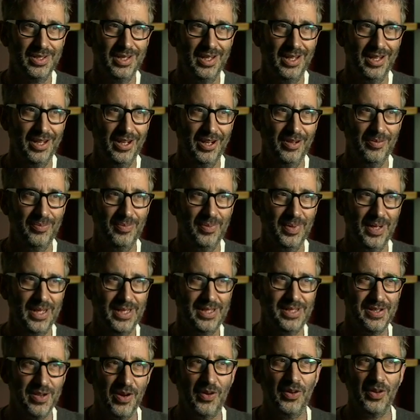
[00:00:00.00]

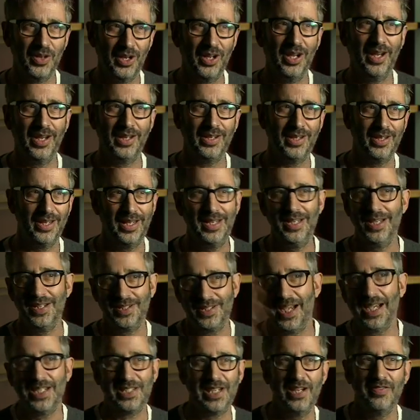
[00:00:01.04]
It's not like he
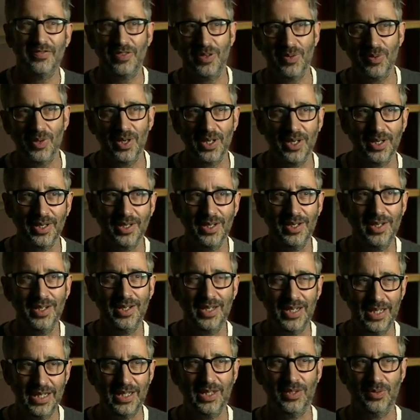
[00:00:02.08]
attacks everyone
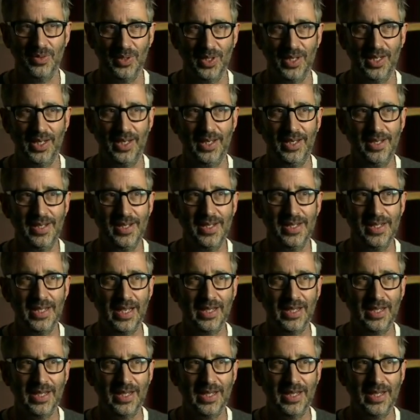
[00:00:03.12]
equally,